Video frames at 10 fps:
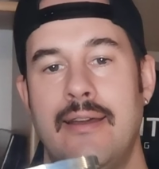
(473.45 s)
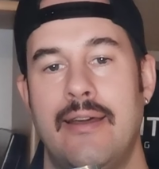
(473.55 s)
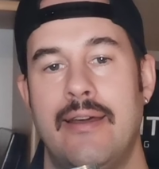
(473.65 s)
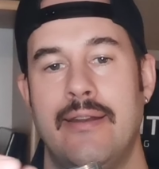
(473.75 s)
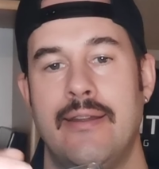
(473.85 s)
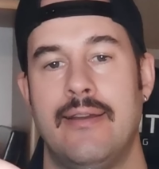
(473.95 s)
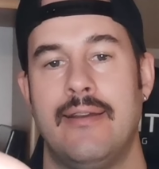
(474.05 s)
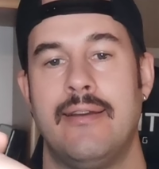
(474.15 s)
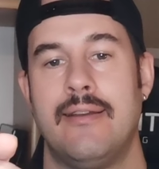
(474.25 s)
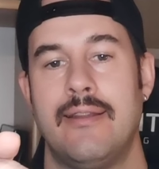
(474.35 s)
and
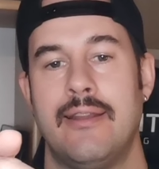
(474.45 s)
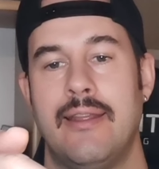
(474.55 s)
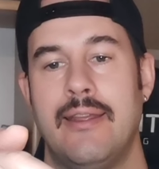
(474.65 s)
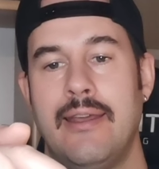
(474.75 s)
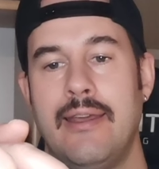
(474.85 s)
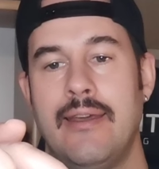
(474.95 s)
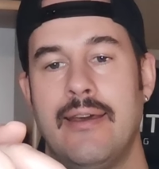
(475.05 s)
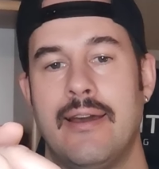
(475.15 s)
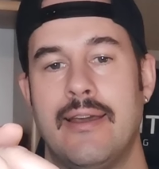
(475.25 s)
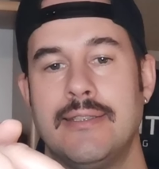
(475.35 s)

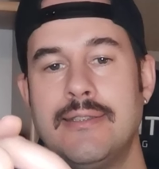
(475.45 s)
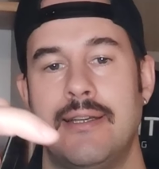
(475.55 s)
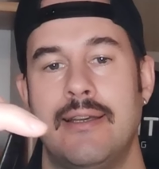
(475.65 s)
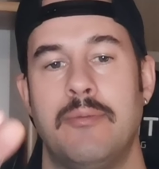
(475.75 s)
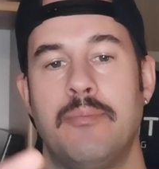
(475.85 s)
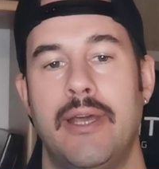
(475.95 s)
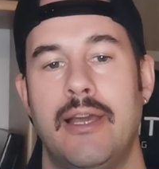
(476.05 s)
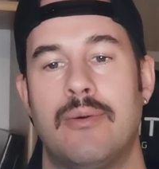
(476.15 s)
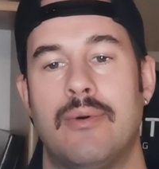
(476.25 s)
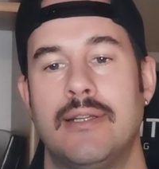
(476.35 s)
I guess the
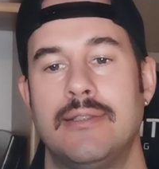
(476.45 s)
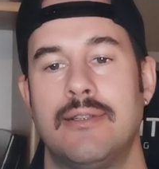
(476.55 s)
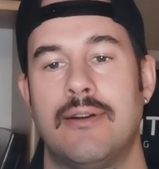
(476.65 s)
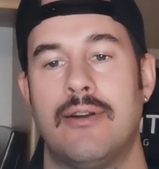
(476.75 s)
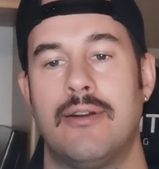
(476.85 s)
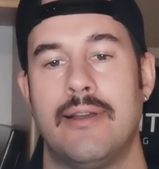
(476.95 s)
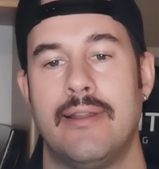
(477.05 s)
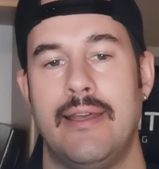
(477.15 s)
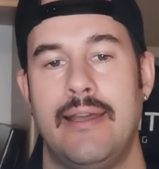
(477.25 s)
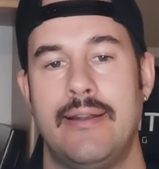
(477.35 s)
bigger ones are
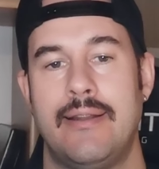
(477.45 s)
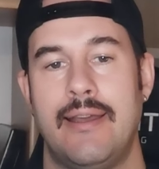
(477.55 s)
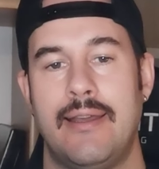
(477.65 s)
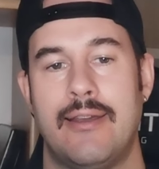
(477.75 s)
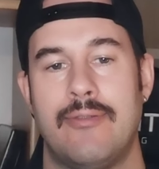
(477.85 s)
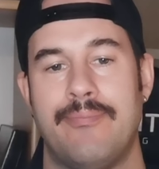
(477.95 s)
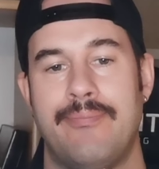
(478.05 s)
the intake.